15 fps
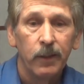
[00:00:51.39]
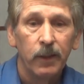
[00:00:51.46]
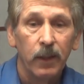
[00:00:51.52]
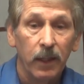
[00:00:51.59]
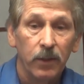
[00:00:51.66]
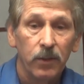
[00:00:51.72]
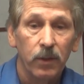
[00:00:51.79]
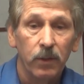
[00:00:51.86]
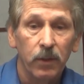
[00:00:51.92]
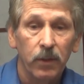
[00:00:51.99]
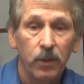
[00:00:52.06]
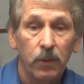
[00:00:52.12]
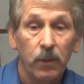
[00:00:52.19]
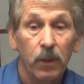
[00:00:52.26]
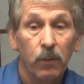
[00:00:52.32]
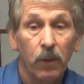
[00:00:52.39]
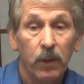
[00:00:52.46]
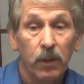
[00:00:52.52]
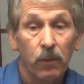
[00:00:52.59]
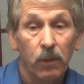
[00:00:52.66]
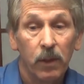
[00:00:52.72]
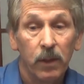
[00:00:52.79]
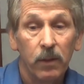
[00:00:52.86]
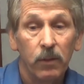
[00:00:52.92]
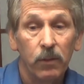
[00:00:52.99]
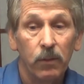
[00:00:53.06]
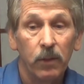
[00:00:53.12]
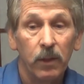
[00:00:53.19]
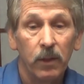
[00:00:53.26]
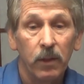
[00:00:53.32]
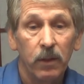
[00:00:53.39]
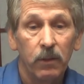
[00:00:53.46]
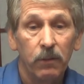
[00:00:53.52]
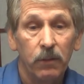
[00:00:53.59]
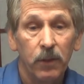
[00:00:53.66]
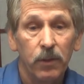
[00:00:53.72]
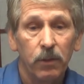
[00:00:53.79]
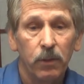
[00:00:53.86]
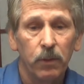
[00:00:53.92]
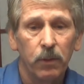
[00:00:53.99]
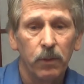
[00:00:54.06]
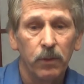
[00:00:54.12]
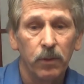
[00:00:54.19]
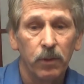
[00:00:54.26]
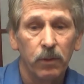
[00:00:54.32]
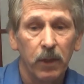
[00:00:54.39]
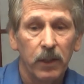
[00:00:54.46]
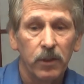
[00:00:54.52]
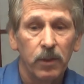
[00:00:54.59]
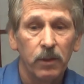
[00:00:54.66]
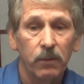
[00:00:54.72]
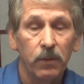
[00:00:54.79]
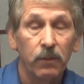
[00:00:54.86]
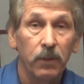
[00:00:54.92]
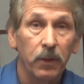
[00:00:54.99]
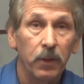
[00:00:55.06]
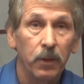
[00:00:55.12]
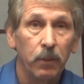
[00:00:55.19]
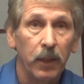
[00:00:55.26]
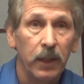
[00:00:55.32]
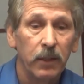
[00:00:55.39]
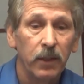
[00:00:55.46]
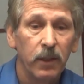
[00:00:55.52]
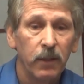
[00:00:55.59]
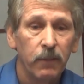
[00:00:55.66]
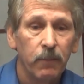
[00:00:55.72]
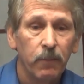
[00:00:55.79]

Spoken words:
constantly doing a one-to-one with an individual who is aggressive or very demanding,